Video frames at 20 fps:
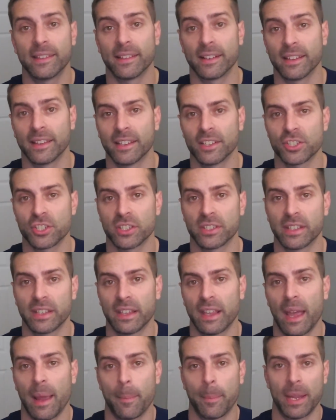in addition to
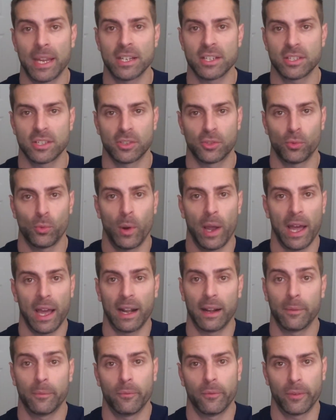that, patients who
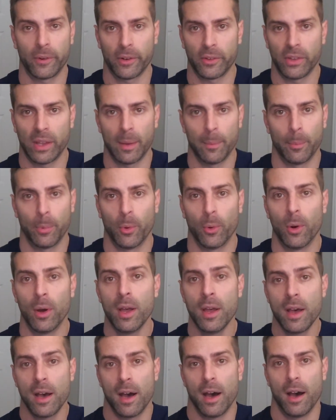had, for example,
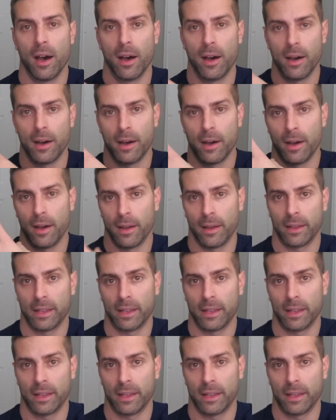uh,